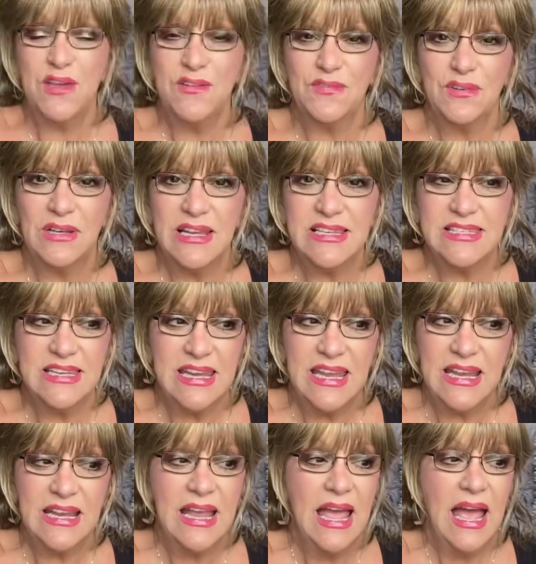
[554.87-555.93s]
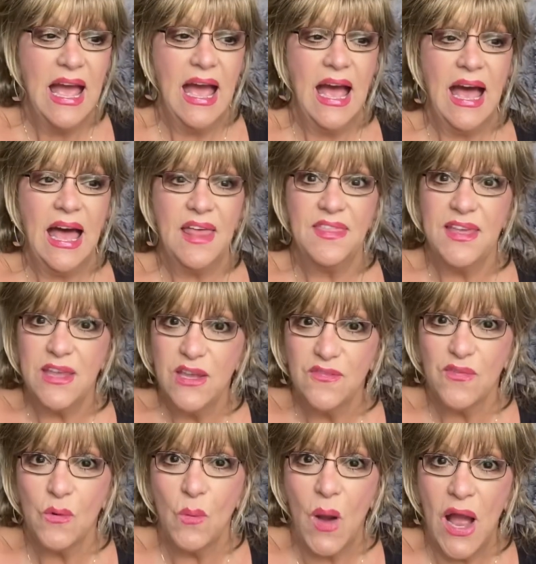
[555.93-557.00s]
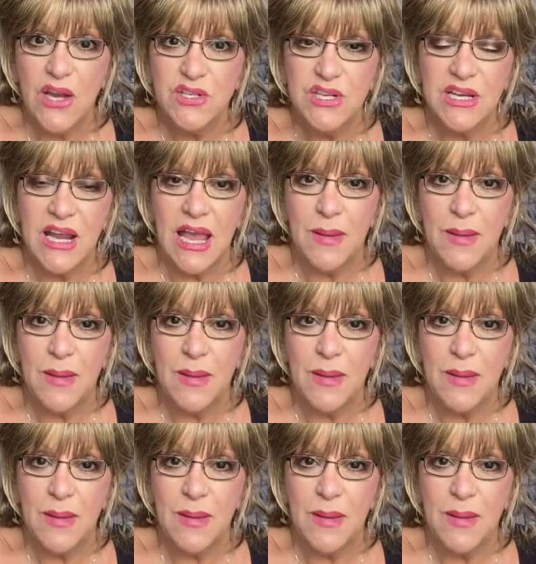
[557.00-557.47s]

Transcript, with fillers: you for listening. Uh, thank you for watching.